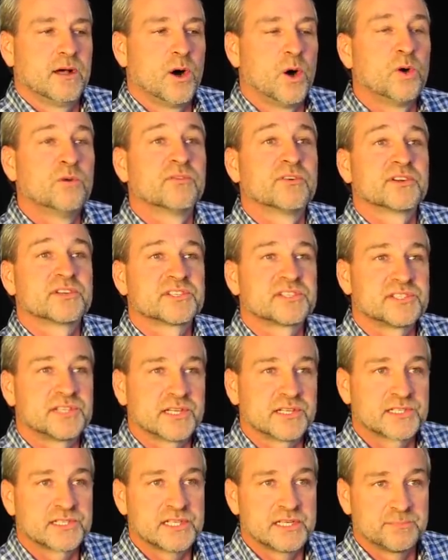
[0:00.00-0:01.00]
over
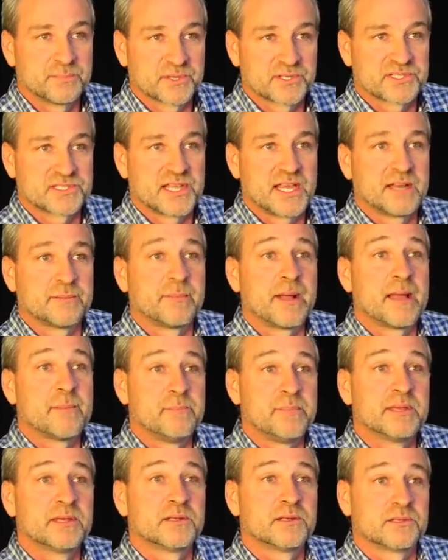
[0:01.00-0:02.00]
60% of my
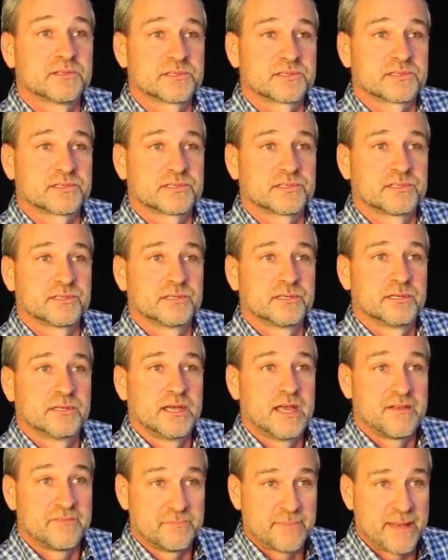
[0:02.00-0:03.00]
bills
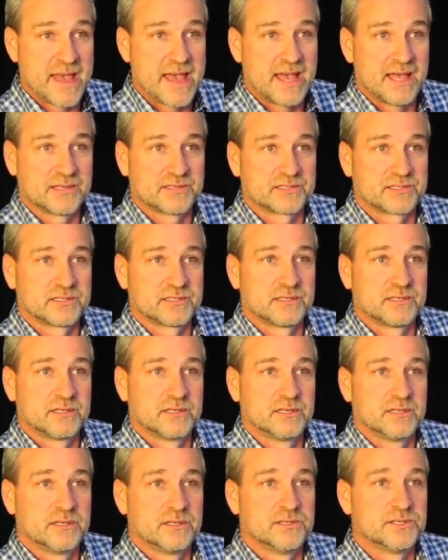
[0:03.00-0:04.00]
have passed,
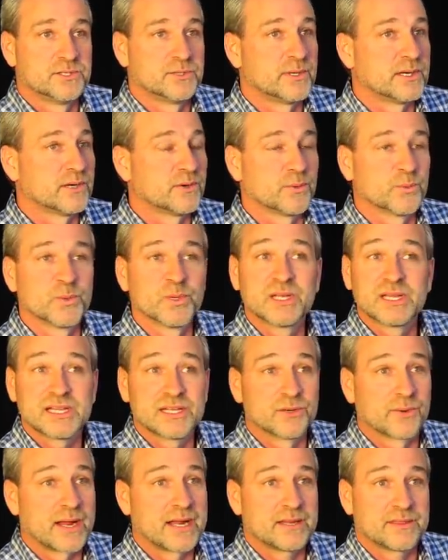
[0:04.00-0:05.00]
doing really
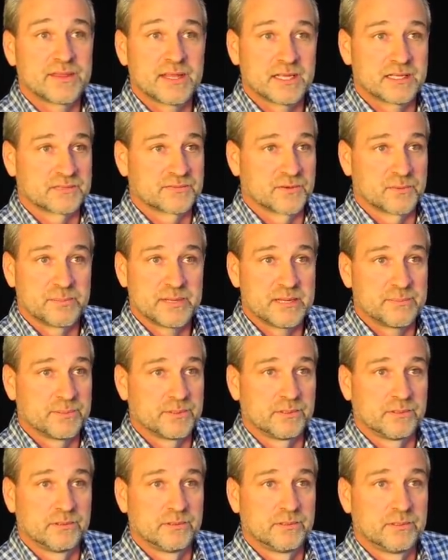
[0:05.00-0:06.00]
great things for
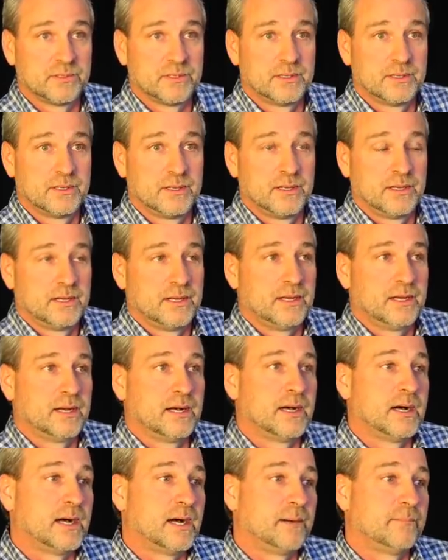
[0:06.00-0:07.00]
people.
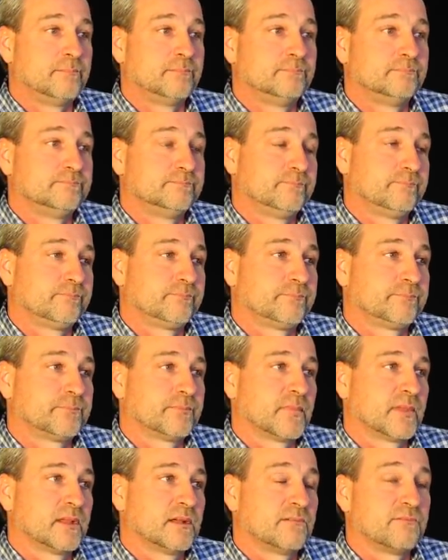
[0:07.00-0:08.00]

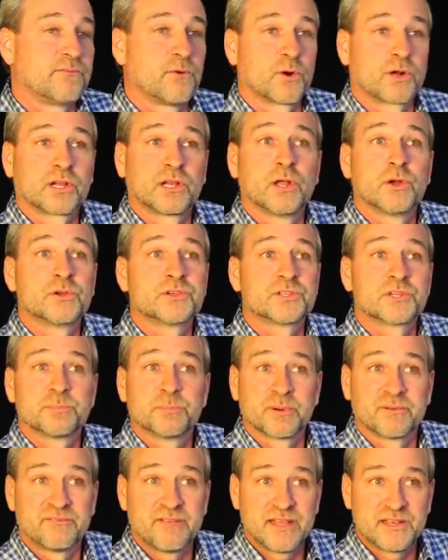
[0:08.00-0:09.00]
Foreclosure
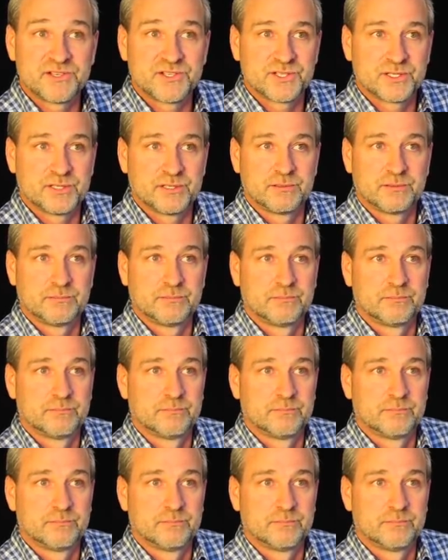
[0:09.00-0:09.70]
prevention,